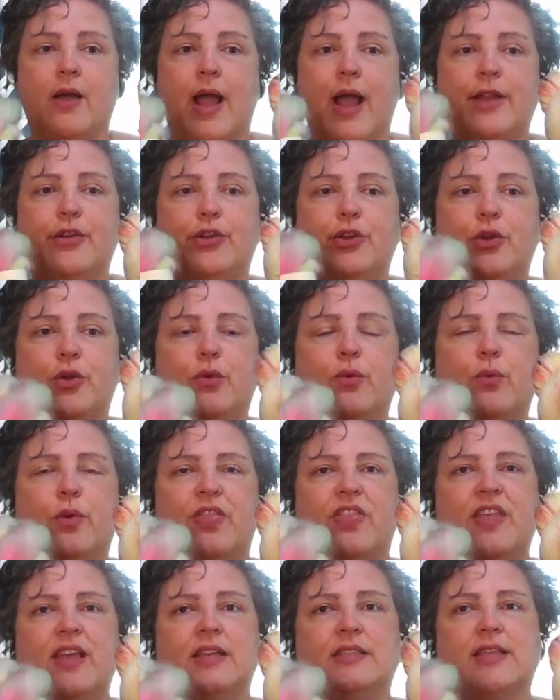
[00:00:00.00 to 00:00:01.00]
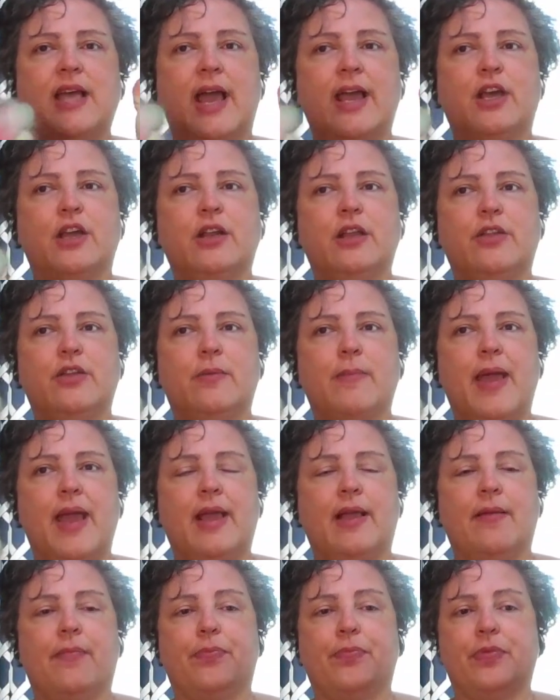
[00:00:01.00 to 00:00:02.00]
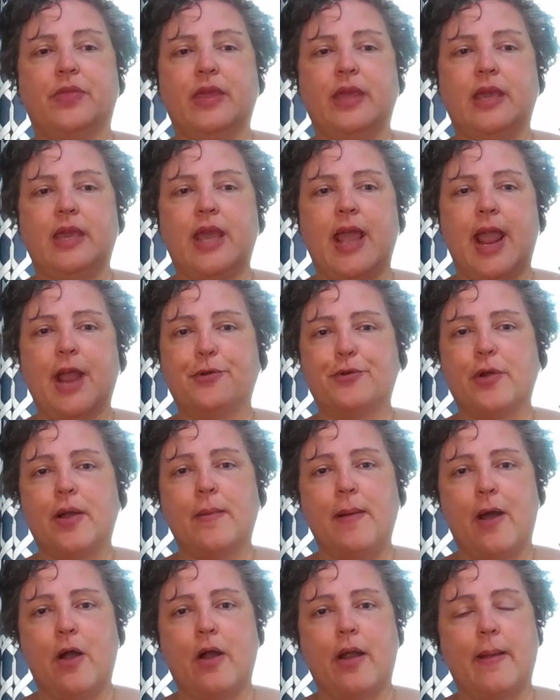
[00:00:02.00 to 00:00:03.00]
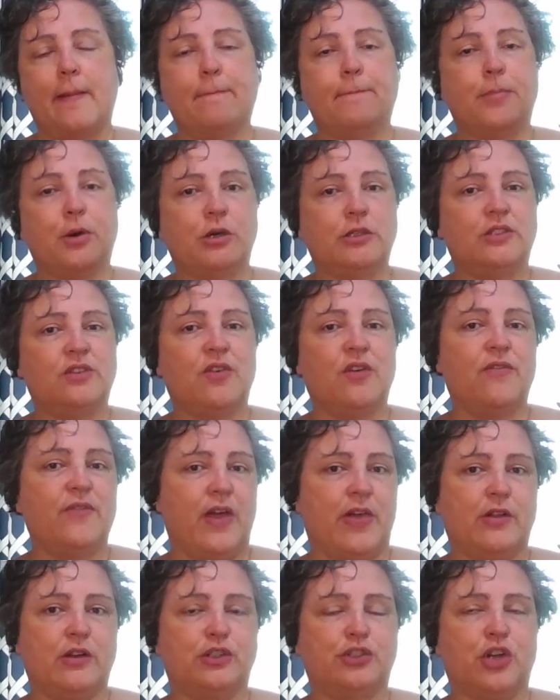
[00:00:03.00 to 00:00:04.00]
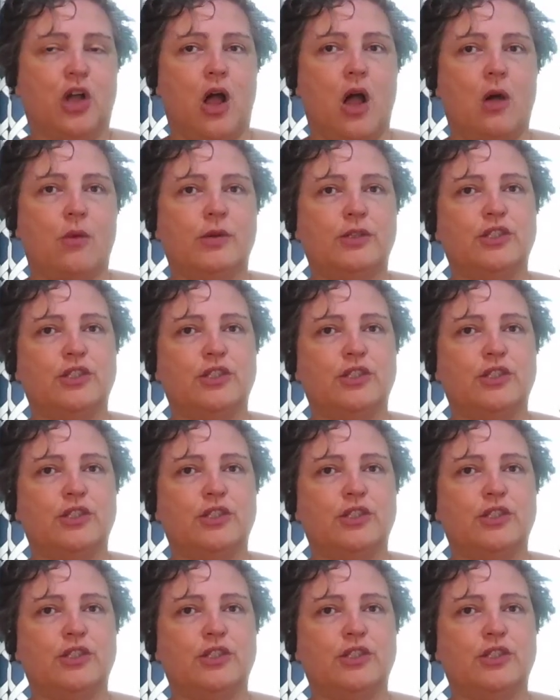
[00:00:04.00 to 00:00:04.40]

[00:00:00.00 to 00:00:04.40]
I knew with this I could either make the Andrea Mowry Birds of a Feather shawl,